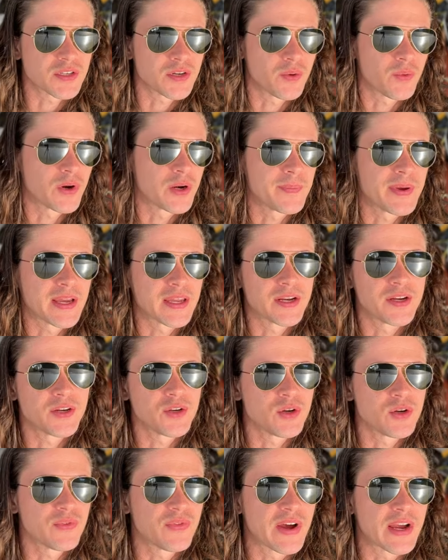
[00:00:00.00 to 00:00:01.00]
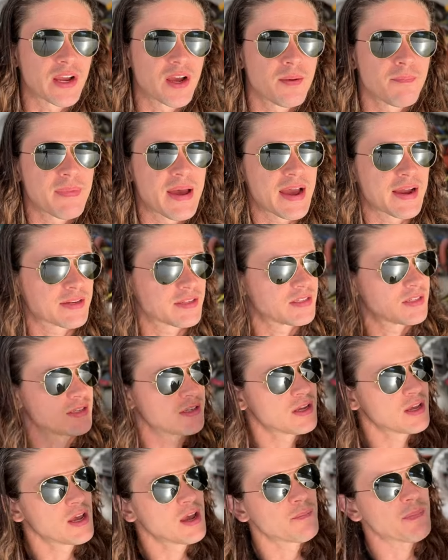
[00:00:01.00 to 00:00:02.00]
You know, what am I gonna do if I come back to
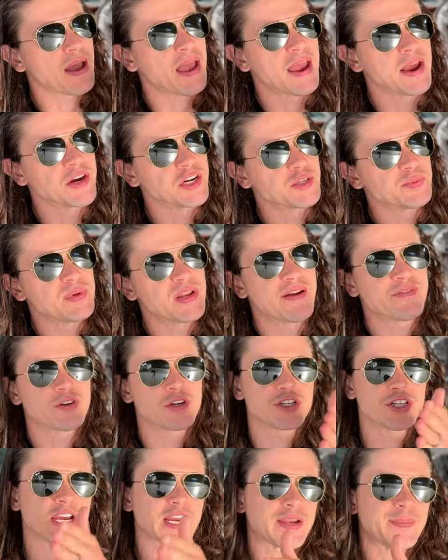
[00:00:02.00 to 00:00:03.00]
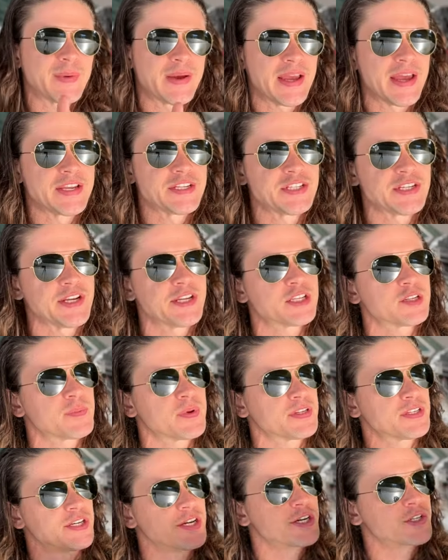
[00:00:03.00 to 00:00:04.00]
my airspeed after checking my engine
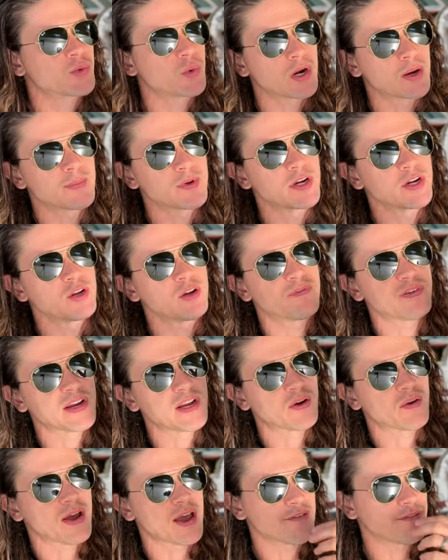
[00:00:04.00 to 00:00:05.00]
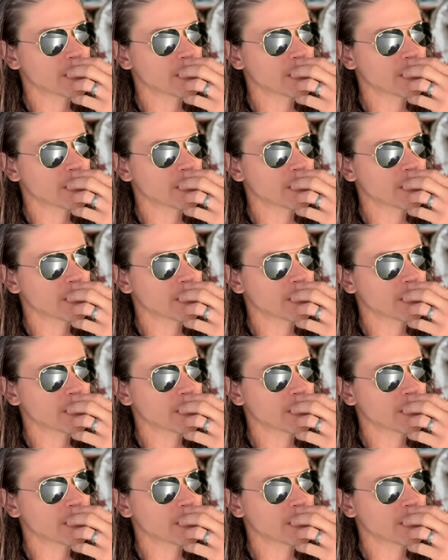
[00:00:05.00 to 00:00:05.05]
instruments? Here's what I'm gonna do if I don't have